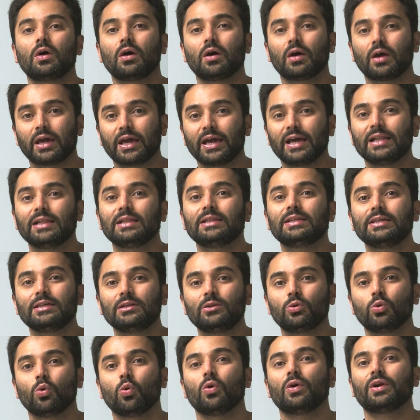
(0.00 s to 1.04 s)
a healthy
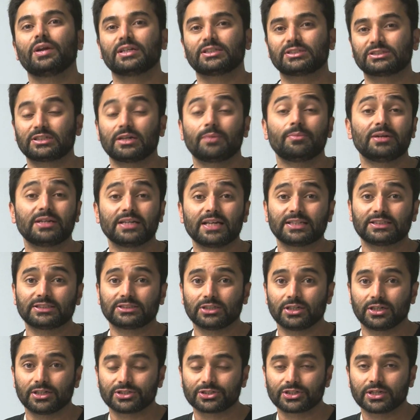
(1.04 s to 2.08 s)
lower extremity as
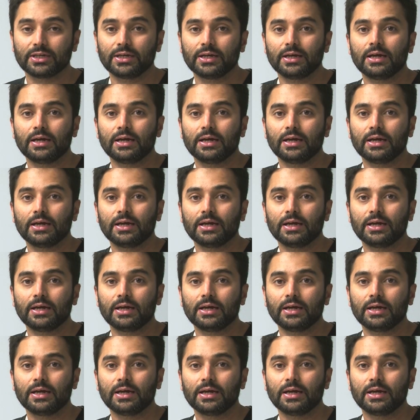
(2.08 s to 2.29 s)
such.